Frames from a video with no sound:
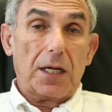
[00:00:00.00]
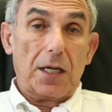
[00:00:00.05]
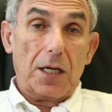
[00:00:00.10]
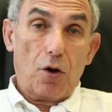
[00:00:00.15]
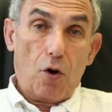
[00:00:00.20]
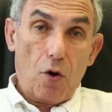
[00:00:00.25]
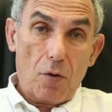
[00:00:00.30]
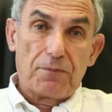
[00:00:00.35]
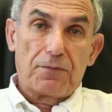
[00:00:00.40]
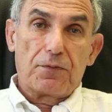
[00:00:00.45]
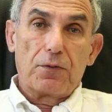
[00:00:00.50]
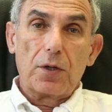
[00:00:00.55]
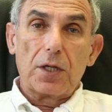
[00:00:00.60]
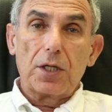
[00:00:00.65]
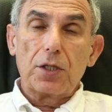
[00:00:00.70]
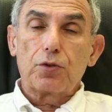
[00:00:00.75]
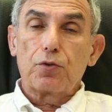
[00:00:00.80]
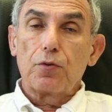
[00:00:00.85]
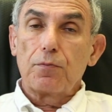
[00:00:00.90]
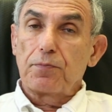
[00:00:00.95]

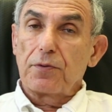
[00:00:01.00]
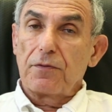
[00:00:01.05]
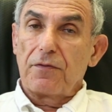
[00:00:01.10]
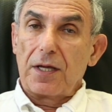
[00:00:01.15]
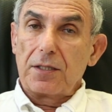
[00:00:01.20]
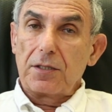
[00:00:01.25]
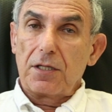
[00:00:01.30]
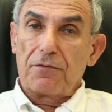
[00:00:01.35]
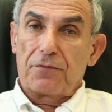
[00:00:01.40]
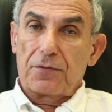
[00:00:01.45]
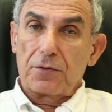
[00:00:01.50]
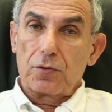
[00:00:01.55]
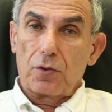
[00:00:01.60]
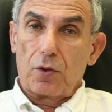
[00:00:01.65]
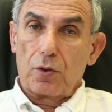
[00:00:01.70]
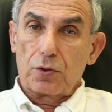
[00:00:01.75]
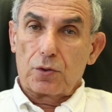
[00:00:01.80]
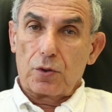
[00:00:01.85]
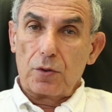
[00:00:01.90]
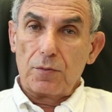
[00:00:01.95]
hopefully to prevent different
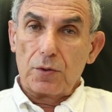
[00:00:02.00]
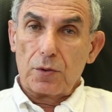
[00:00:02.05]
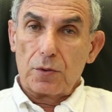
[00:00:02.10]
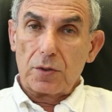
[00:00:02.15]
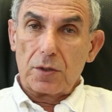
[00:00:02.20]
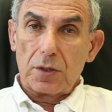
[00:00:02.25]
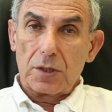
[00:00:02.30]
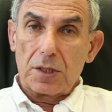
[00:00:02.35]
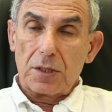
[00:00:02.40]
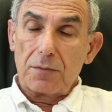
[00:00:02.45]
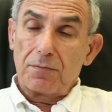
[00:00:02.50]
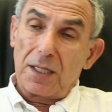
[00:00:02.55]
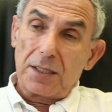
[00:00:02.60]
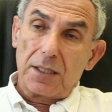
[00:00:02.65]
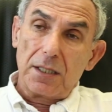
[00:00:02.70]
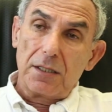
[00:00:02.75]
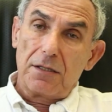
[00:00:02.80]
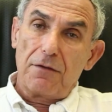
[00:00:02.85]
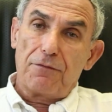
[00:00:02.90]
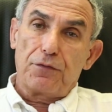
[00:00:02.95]
autoimmune disease. But
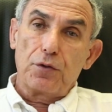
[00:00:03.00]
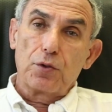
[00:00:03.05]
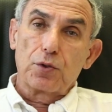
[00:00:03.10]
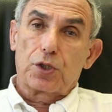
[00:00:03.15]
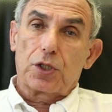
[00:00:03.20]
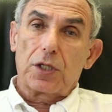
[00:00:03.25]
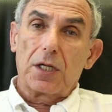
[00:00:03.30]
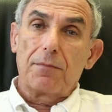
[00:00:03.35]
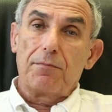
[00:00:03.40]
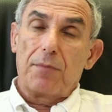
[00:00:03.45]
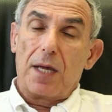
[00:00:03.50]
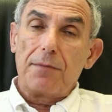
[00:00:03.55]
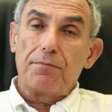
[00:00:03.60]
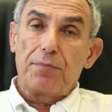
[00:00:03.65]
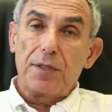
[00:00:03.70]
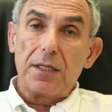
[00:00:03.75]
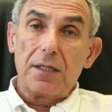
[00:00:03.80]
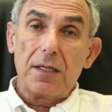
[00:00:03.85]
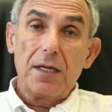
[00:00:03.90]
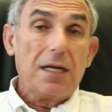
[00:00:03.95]
in the future,
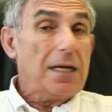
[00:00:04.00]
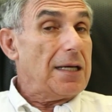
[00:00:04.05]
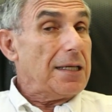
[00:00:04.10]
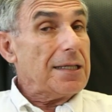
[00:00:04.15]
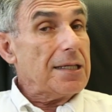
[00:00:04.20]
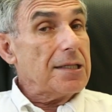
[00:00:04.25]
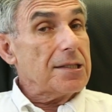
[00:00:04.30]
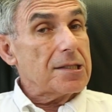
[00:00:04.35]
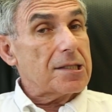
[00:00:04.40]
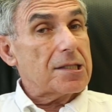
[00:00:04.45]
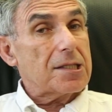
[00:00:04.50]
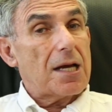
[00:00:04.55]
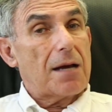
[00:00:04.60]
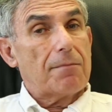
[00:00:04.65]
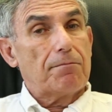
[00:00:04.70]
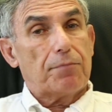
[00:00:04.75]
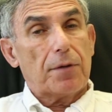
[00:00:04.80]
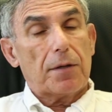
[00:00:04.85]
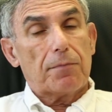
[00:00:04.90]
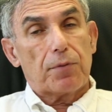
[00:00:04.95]
maybe in
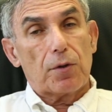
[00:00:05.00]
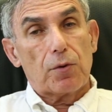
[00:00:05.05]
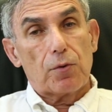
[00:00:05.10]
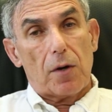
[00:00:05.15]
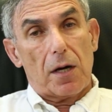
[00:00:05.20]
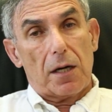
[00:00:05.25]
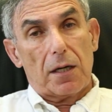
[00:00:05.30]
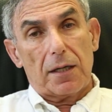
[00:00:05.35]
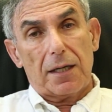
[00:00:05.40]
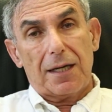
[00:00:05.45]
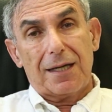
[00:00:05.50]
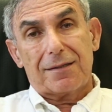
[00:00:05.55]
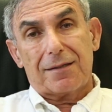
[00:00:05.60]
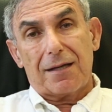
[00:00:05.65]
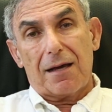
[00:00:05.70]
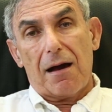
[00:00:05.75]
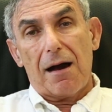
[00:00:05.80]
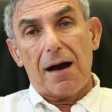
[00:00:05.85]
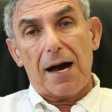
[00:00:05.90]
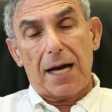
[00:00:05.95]
some people who are at
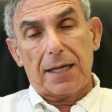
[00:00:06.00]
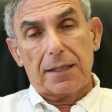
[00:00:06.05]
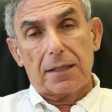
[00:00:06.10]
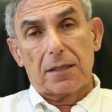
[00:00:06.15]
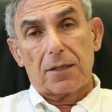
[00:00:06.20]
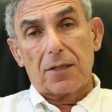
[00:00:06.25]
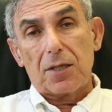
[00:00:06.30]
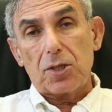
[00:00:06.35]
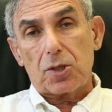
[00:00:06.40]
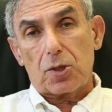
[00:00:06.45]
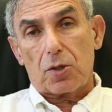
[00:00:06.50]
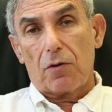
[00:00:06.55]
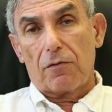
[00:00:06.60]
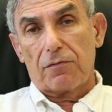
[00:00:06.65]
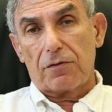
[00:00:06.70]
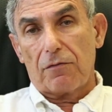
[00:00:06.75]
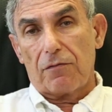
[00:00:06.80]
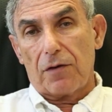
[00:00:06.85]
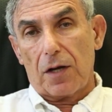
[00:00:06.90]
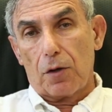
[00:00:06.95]
a higher risk
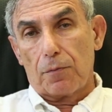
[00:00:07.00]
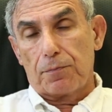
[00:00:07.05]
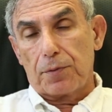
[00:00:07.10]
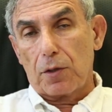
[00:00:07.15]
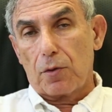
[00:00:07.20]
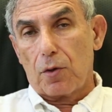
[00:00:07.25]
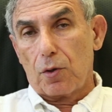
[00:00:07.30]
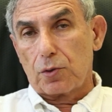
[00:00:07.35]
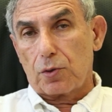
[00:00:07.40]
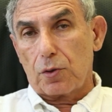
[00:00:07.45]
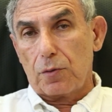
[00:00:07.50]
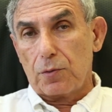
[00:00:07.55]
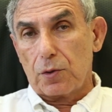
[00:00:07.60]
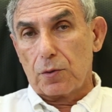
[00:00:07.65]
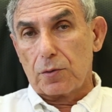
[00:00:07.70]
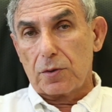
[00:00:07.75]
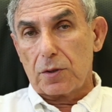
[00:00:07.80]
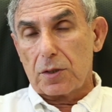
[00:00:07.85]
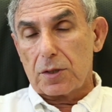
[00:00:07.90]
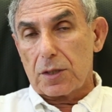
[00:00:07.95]
of developing
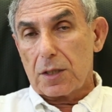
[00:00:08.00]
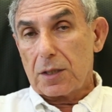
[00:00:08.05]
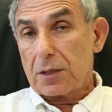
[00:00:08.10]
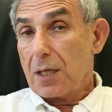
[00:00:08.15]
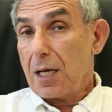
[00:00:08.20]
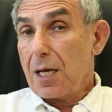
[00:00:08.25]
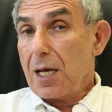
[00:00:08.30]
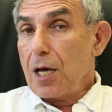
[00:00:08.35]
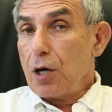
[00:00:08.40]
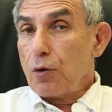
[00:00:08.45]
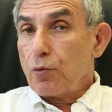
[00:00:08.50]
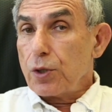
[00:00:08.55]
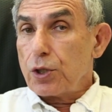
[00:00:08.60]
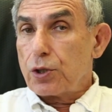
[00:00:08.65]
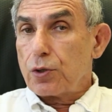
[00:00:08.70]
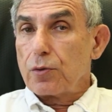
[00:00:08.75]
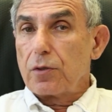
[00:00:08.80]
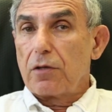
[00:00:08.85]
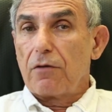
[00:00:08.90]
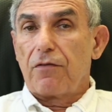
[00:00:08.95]
autoimmune disease, we
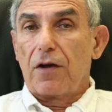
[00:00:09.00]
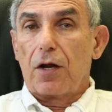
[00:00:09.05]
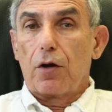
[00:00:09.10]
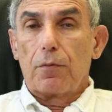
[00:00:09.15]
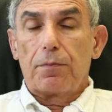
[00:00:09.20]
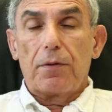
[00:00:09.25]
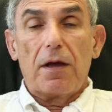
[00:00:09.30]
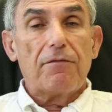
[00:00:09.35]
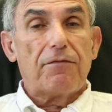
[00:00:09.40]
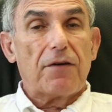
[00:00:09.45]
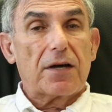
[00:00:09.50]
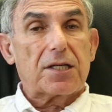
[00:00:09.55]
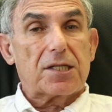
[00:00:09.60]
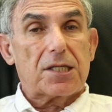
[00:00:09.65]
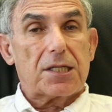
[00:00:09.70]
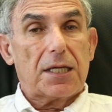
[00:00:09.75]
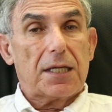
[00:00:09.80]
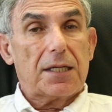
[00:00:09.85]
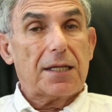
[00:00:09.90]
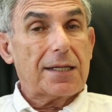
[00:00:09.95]
should develop a
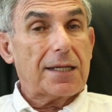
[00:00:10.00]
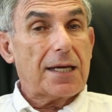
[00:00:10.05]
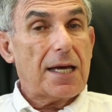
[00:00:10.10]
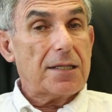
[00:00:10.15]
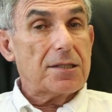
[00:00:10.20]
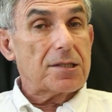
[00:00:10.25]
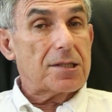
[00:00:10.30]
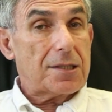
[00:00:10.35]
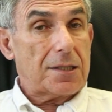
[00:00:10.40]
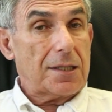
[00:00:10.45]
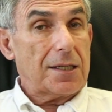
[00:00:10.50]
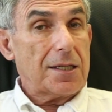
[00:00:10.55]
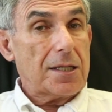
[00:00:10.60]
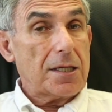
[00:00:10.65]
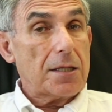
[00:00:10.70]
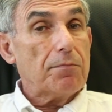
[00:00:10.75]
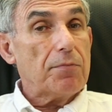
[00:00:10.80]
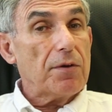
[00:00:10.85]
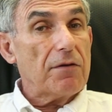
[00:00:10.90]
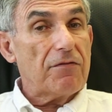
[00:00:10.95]
vaccine against
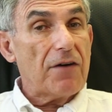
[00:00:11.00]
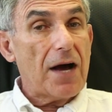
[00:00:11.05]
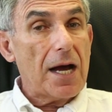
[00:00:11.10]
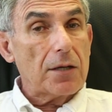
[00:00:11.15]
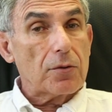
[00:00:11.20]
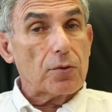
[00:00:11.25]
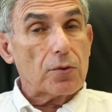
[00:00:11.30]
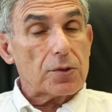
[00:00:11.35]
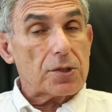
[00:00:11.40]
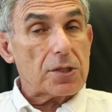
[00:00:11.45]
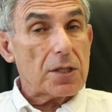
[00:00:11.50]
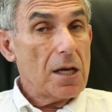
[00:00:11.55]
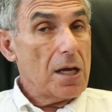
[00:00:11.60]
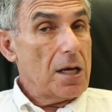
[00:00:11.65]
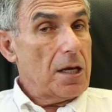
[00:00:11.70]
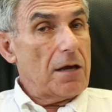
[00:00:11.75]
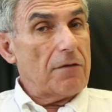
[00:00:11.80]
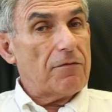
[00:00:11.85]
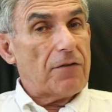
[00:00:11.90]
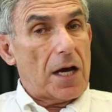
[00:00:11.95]
EB virus,
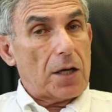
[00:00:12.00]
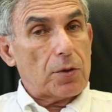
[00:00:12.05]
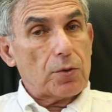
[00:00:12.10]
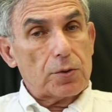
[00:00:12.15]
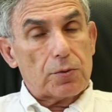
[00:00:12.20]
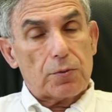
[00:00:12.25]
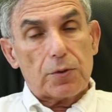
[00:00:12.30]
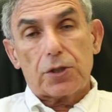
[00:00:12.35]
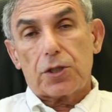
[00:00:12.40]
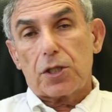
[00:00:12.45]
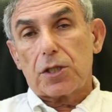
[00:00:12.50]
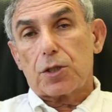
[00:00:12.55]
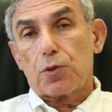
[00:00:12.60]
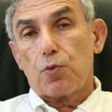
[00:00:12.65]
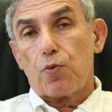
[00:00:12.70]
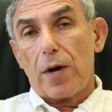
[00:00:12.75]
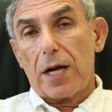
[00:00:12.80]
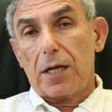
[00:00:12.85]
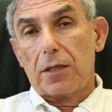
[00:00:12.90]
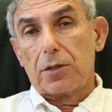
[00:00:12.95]
a virus which is
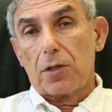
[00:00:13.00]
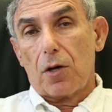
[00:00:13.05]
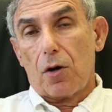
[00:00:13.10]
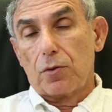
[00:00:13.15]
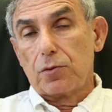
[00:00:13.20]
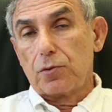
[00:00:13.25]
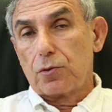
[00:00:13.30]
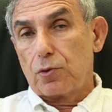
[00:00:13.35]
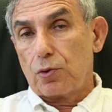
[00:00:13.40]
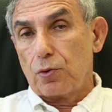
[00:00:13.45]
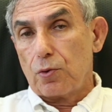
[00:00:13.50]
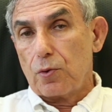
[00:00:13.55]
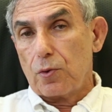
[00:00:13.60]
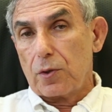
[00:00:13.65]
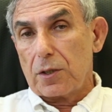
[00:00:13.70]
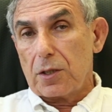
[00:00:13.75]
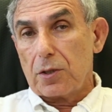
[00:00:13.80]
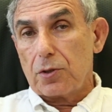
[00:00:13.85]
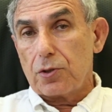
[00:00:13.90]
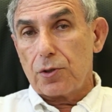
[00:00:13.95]
well known
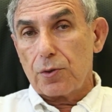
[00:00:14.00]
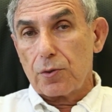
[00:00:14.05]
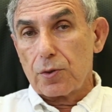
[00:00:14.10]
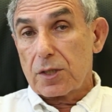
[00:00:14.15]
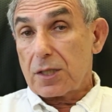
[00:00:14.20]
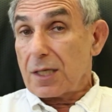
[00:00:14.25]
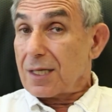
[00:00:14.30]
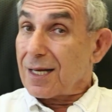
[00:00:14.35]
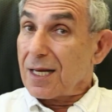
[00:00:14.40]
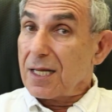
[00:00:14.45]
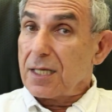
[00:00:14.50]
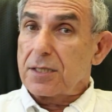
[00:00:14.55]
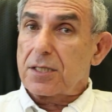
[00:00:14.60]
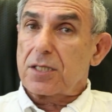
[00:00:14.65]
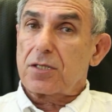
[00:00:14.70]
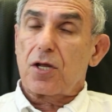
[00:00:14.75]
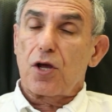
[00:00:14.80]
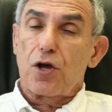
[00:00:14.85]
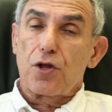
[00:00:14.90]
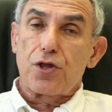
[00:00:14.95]
to induce at
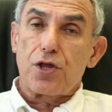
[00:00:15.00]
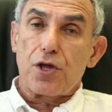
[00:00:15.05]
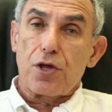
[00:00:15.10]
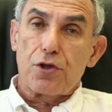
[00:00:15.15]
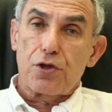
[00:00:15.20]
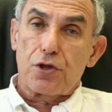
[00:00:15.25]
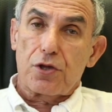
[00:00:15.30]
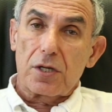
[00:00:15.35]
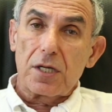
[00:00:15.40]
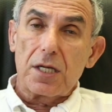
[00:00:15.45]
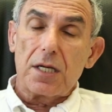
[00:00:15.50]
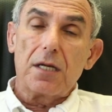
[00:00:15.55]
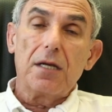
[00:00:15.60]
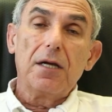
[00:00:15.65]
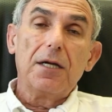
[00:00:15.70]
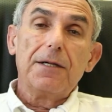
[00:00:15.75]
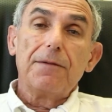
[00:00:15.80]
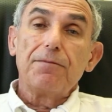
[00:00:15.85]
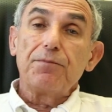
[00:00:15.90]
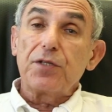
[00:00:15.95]
least 33
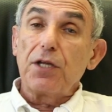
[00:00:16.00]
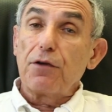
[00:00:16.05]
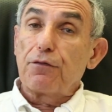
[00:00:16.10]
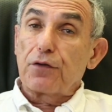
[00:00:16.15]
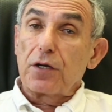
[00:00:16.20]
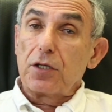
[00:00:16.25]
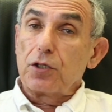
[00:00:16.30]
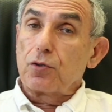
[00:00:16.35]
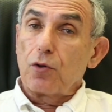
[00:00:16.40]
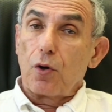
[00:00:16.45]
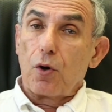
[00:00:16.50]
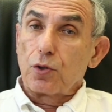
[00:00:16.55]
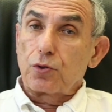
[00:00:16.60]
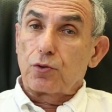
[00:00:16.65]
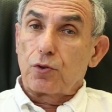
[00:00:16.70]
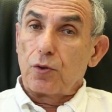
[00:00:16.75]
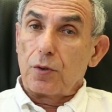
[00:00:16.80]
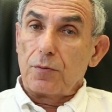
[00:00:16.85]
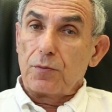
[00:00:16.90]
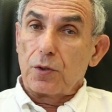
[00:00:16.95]
different
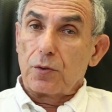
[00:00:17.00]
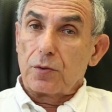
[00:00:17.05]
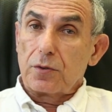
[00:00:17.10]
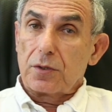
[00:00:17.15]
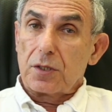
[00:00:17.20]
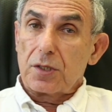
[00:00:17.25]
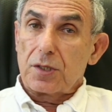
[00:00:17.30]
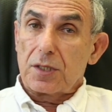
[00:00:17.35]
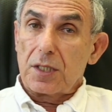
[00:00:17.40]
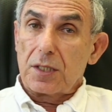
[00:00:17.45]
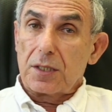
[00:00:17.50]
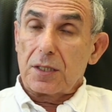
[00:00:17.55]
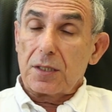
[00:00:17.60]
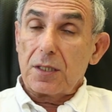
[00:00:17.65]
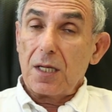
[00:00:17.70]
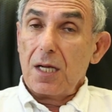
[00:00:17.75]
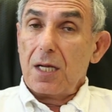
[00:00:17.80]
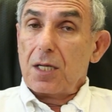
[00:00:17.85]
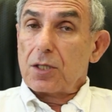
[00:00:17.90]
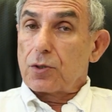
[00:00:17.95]
autoimmune diseases.
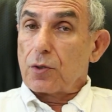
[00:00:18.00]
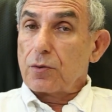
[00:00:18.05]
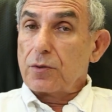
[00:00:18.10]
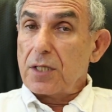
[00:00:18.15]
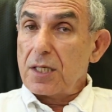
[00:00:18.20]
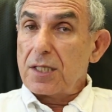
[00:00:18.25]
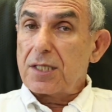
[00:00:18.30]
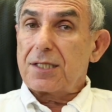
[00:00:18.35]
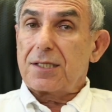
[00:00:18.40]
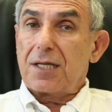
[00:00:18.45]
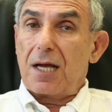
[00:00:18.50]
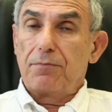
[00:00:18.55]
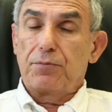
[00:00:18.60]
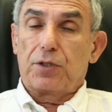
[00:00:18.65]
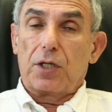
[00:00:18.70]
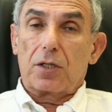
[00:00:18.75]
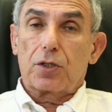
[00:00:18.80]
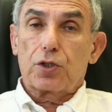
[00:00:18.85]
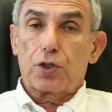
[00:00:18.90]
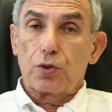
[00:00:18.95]
So this
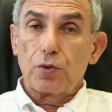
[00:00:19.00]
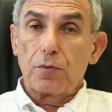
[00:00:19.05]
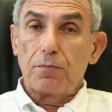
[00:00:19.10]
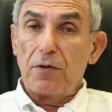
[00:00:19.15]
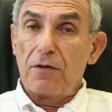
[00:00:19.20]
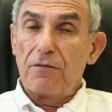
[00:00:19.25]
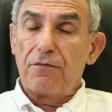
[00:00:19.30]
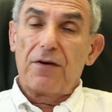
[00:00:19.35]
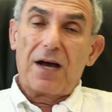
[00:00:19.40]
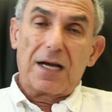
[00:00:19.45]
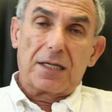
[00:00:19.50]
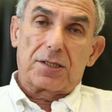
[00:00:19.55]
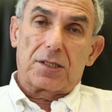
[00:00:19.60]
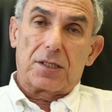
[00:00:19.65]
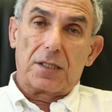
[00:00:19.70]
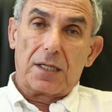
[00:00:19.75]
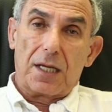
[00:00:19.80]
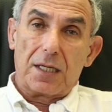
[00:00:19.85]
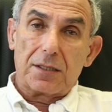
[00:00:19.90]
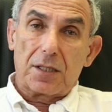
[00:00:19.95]
subject should be
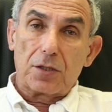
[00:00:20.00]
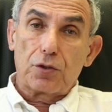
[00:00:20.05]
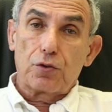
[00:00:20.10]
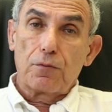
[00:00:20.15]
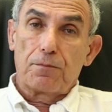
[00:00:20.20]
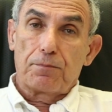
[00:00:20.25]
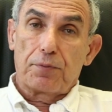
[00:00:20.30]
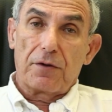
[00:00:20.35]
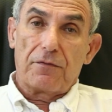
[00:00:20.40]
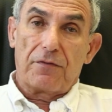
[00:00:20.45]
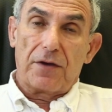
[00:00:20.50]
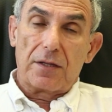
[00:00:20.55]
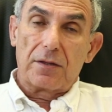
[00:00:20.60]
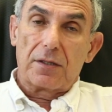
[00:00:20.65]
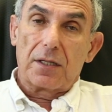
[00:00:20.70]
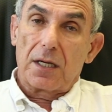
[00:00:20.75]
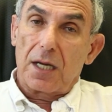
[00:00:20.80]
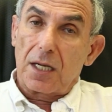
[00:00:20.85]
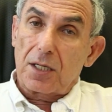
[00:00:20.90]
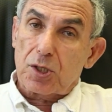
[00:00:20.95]
vaccinated to prevent
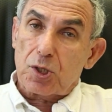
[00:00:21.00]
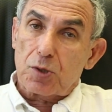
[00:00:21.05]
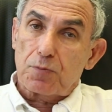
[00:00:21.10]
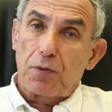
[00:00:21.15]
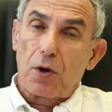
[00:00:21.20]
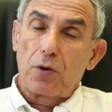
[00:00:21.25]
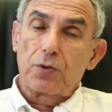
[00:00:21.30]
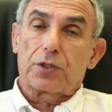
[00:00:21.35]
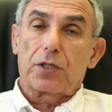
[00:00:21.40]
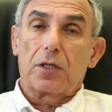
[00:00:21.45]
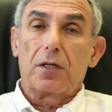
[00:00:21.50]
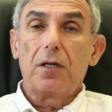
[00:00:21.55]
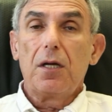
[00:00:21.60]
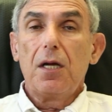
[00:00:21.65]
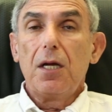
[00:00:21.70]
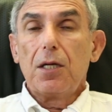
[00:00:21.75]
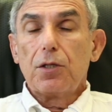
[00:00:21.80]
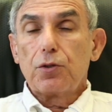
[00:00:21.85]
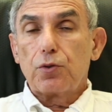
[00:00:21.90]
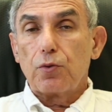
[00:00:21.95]
their exposure
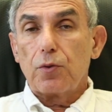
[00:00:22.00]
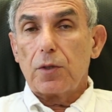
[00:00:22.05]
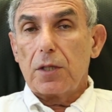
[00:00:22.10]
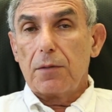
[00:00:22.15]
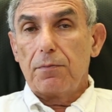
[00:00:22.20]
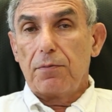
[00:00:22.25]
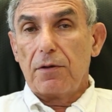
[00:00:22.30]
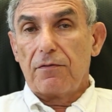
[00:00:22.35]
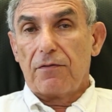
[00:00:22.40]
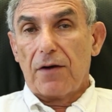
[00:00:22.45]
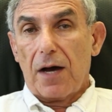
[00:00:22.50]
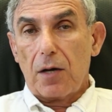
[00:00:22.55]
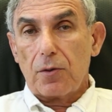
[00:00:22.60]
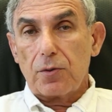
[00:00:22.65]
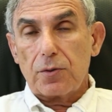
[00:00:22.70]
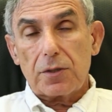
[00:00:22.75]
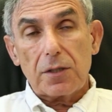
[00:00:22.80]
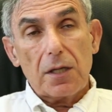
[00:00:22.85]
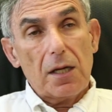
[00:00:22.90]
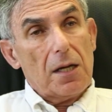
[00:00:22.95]
to EB
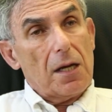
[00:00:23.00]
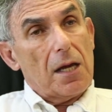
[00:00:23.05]
virus.